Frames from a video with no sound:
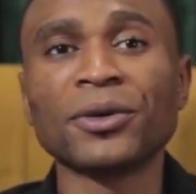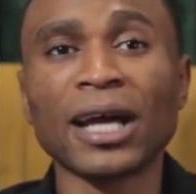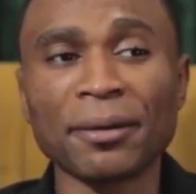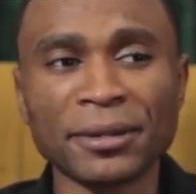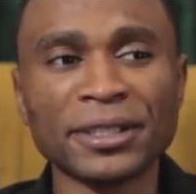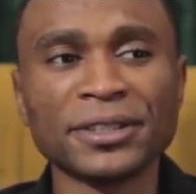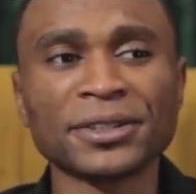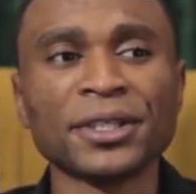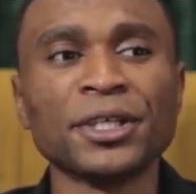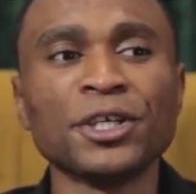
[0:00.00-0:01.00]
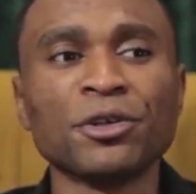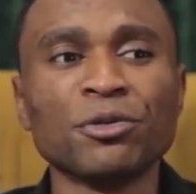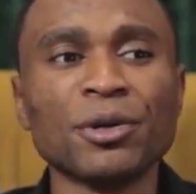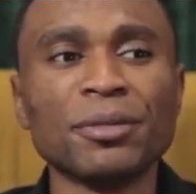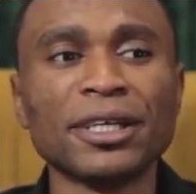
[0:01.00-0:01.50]
What I mean is,
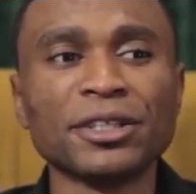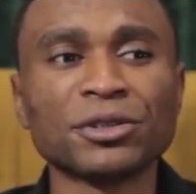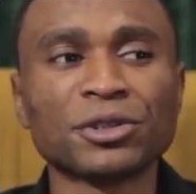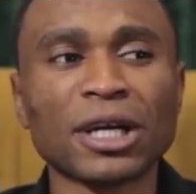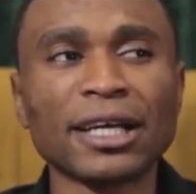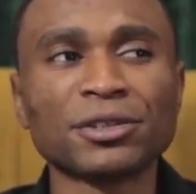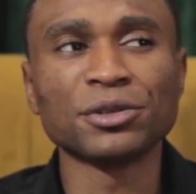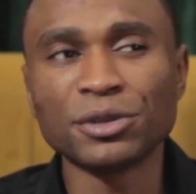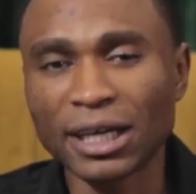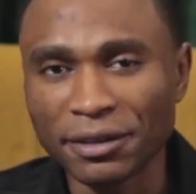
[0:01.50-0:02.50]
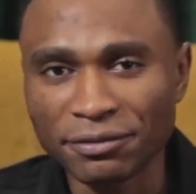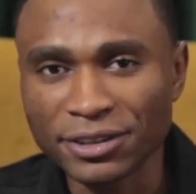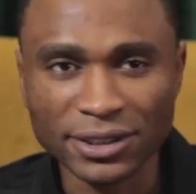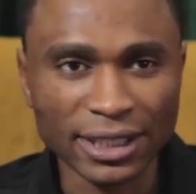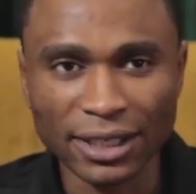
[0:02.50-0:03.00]
we begin to try look at
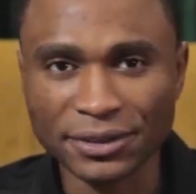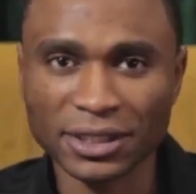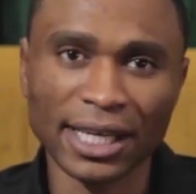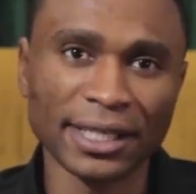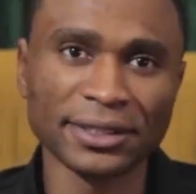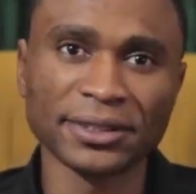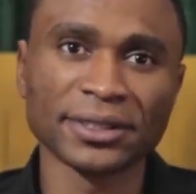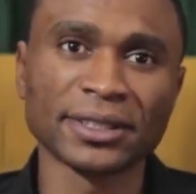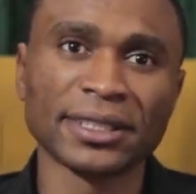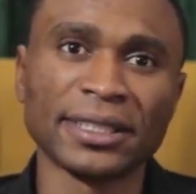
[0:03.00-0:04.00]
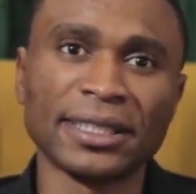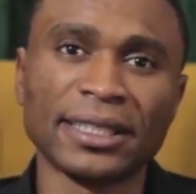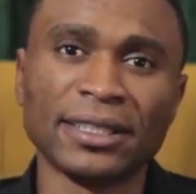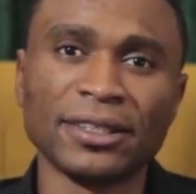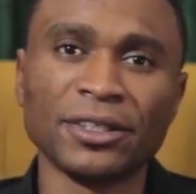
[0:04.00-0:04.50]
physical signs,
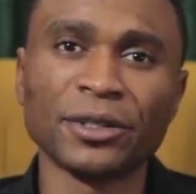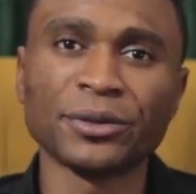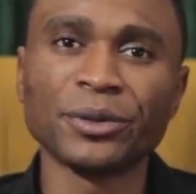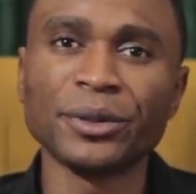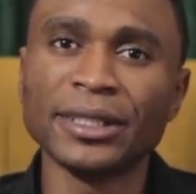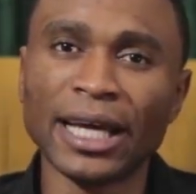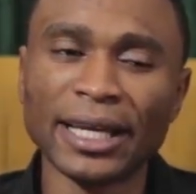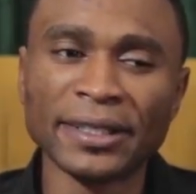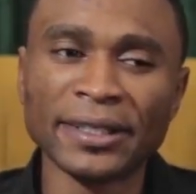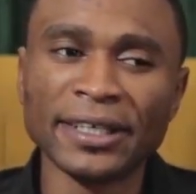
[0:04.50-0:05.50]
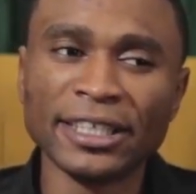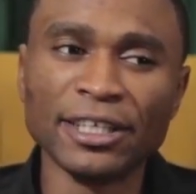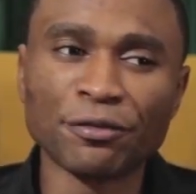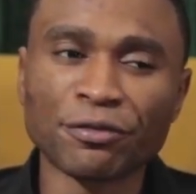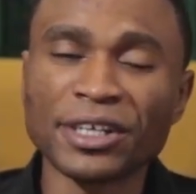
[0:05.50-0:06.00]
not knowing that
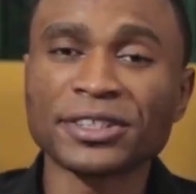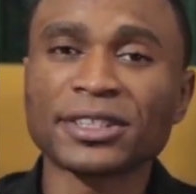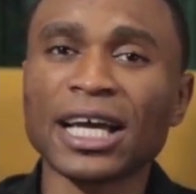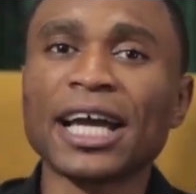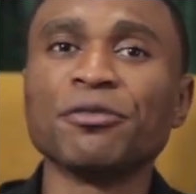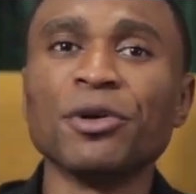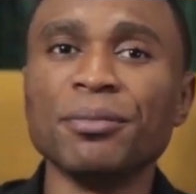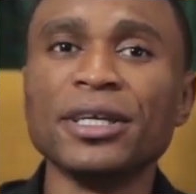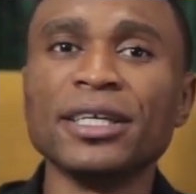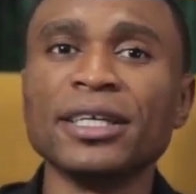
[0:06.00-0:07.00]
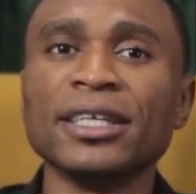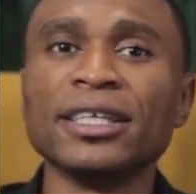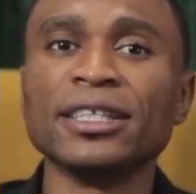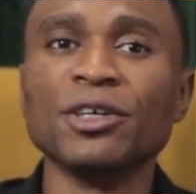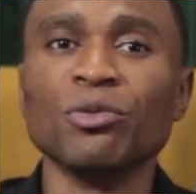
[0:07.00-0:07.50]
the first sign will be
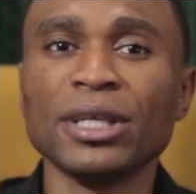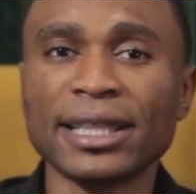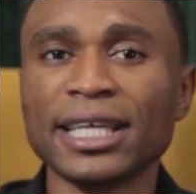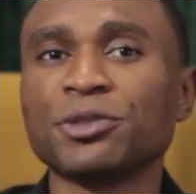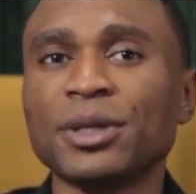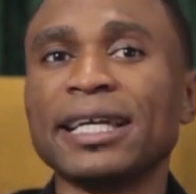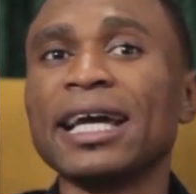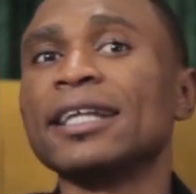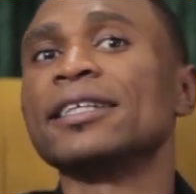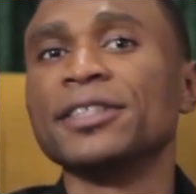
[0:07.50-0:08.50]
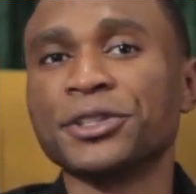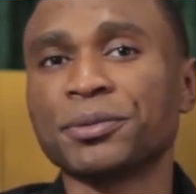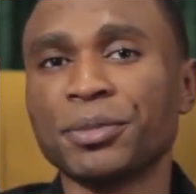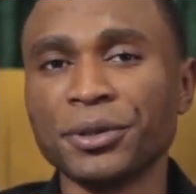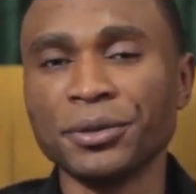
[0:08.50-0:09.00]
the witness we get in the
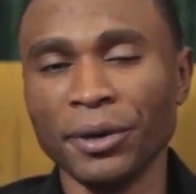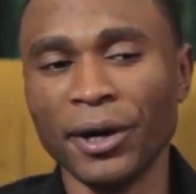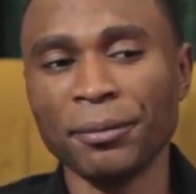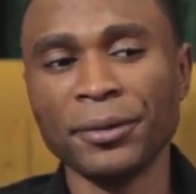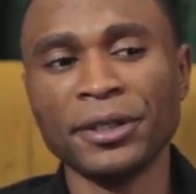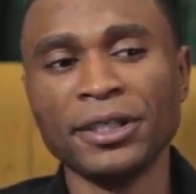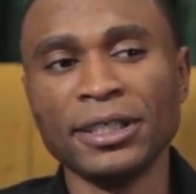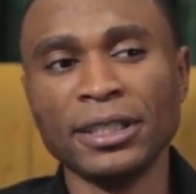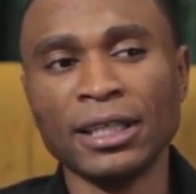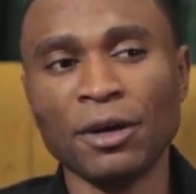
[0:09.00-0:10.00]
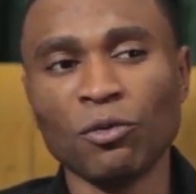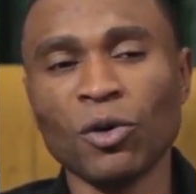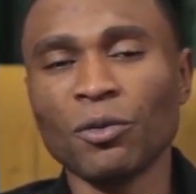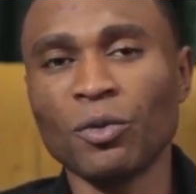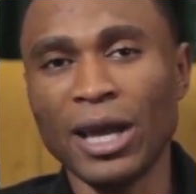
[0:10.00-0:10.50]
spirit realm that
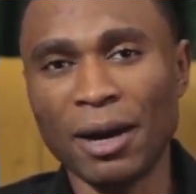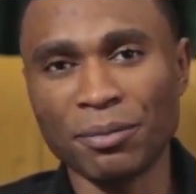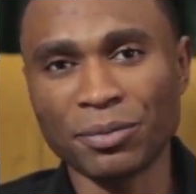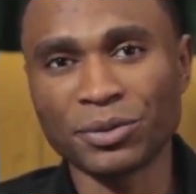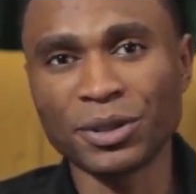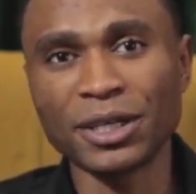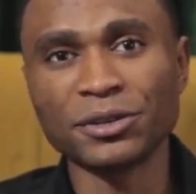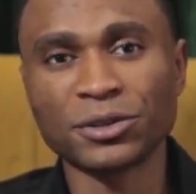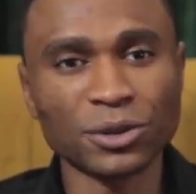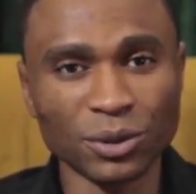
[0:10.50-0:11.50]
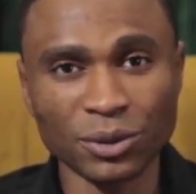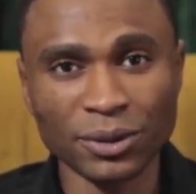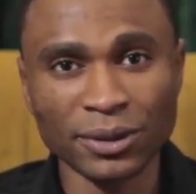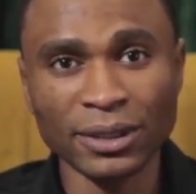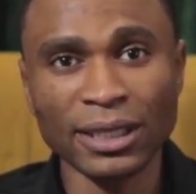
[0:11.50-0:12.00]
what we are praying through
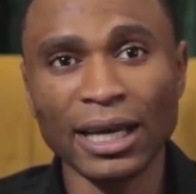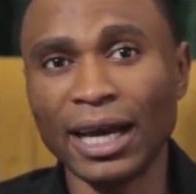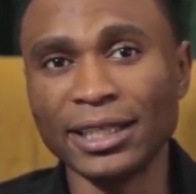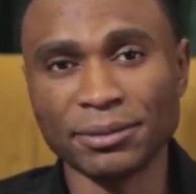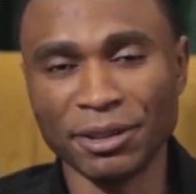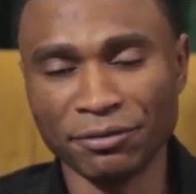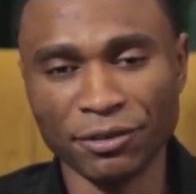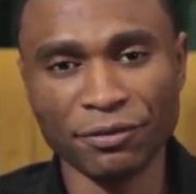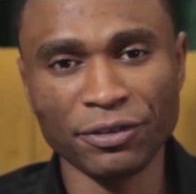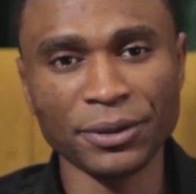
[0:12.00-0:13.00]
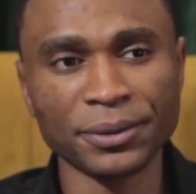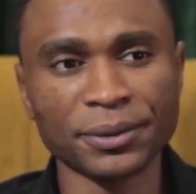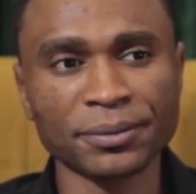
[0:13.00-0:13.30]
has been fulfilled.